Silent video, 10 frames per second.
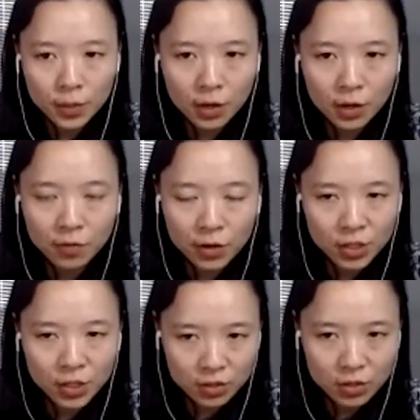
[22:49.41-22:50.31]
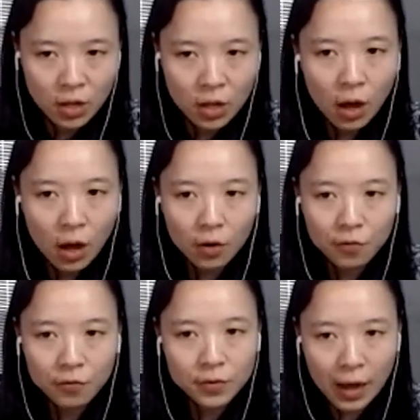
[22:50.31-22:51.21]
convergence of
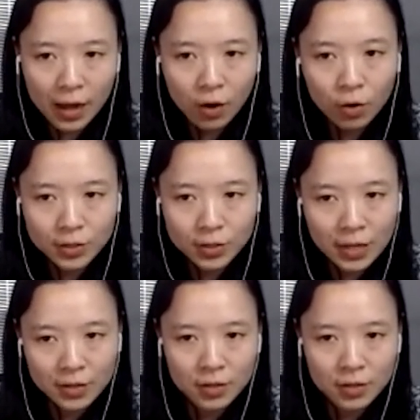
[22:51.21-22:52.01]
higher order tensor